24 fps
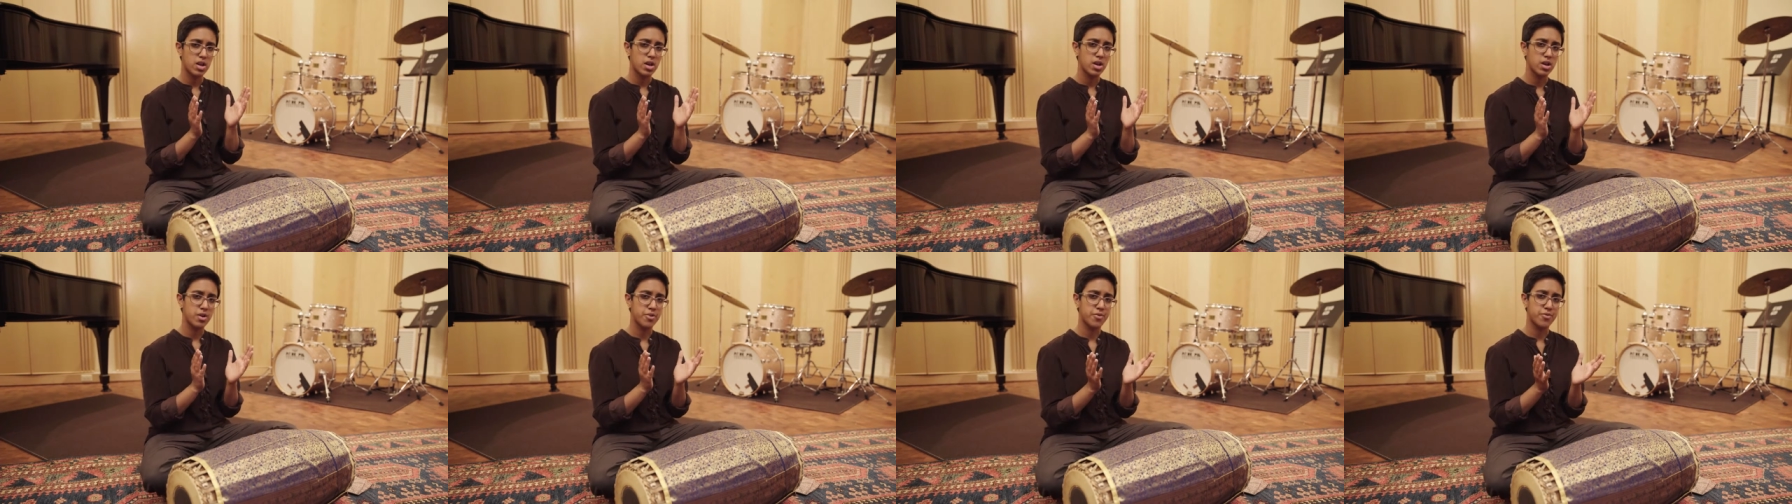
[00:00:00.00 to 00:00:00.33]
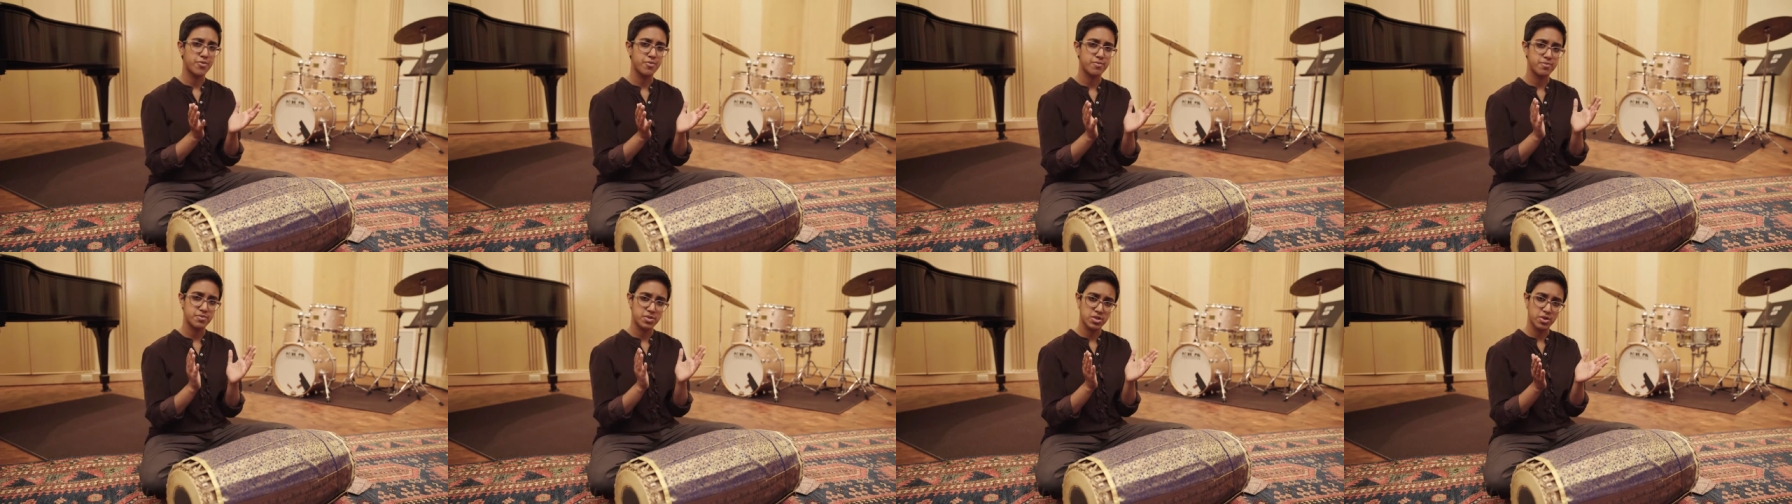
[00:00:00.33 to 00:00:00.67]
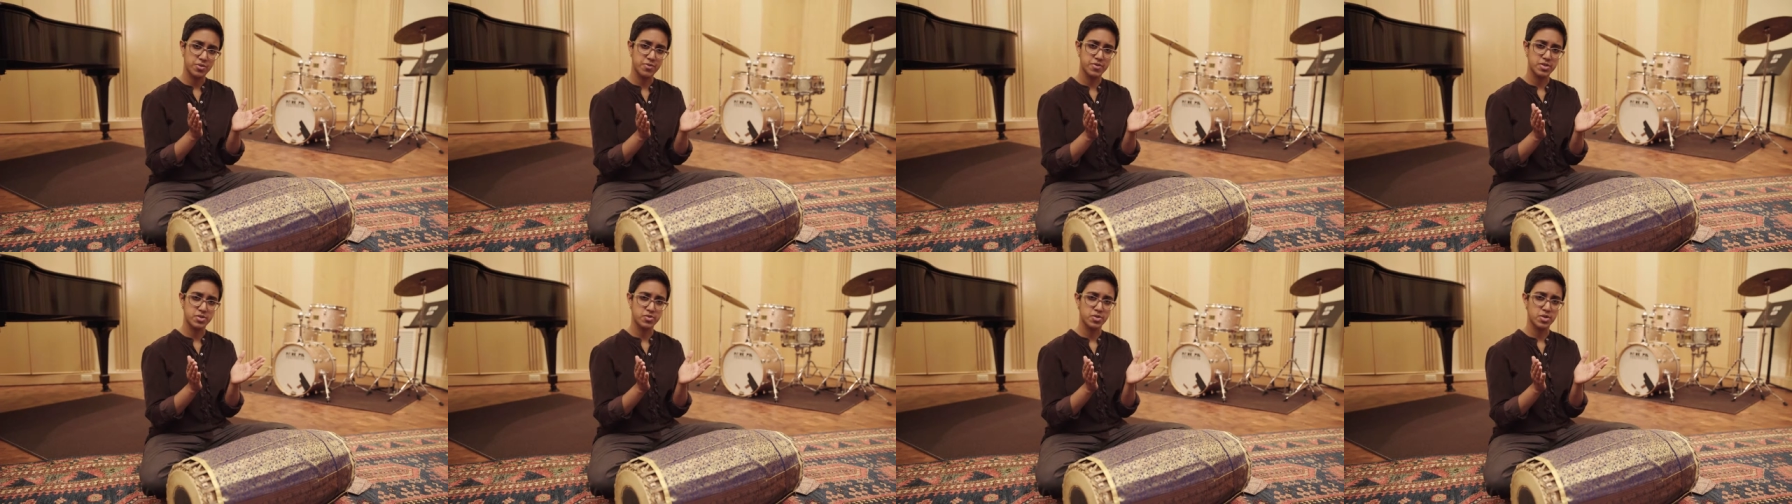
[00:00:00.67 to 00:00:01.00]
a
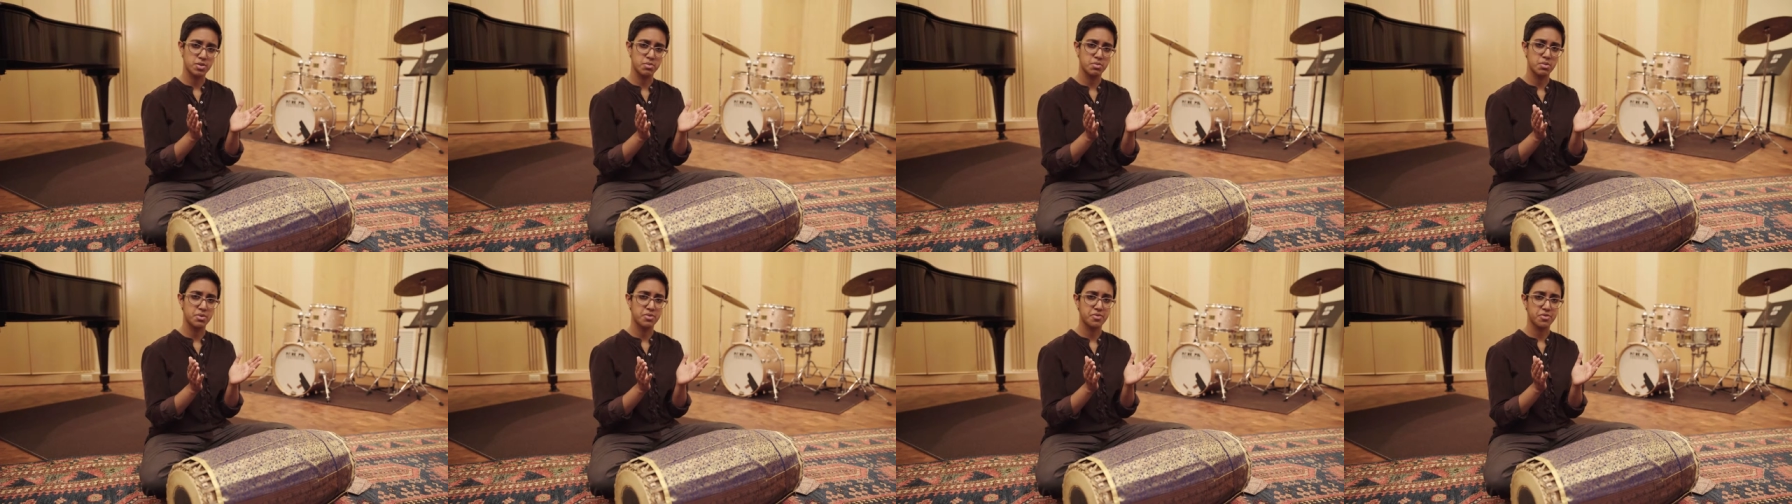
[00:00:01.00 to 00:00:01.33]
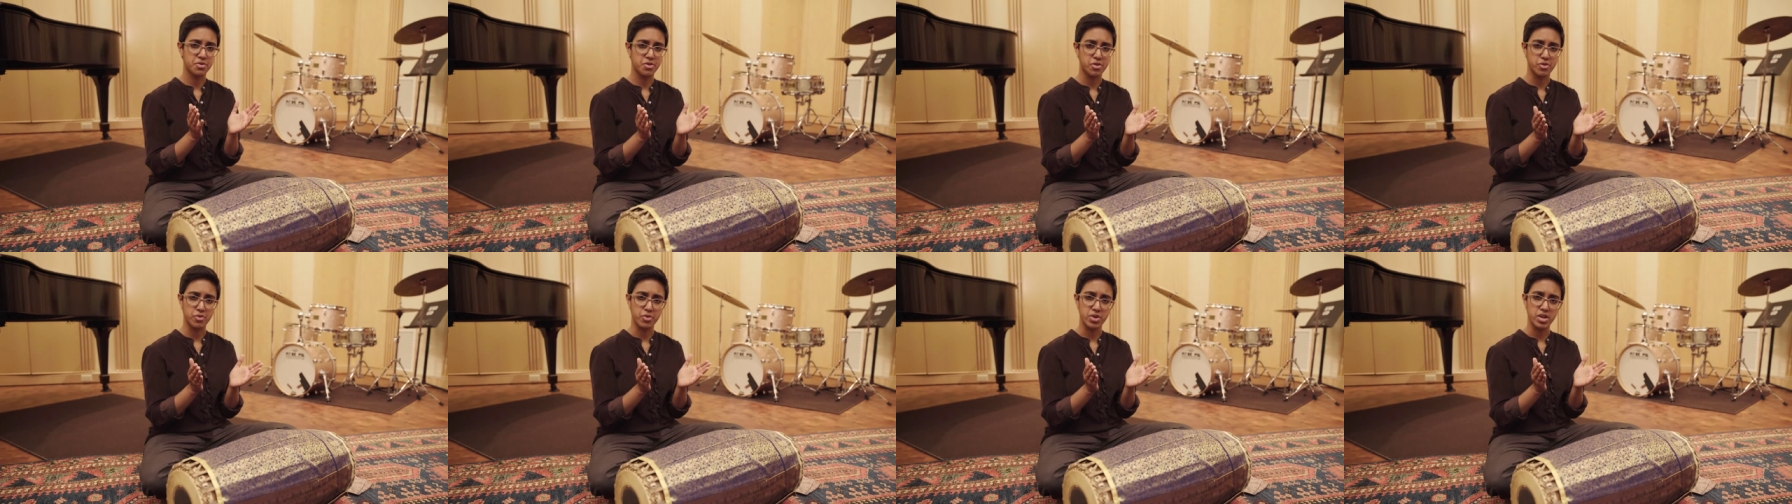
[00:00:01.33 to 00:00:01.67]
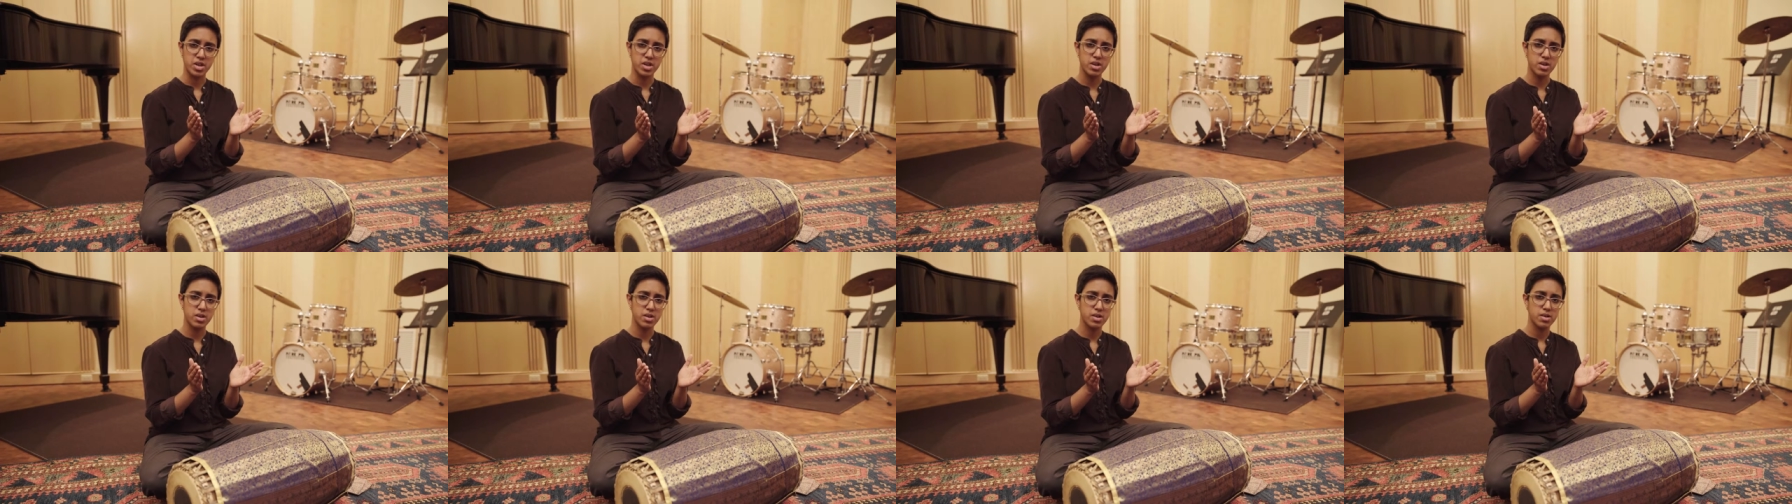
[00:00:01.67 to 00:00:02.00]
surface rhythm of
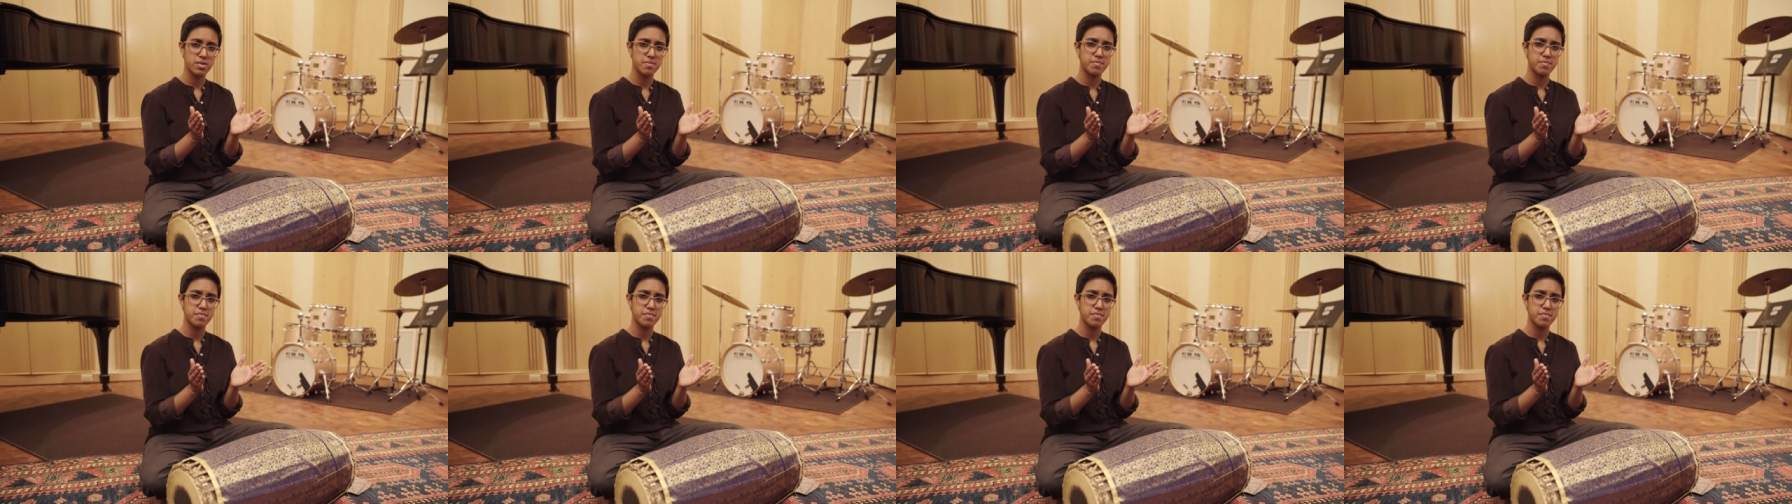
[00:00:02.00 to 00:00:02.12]
3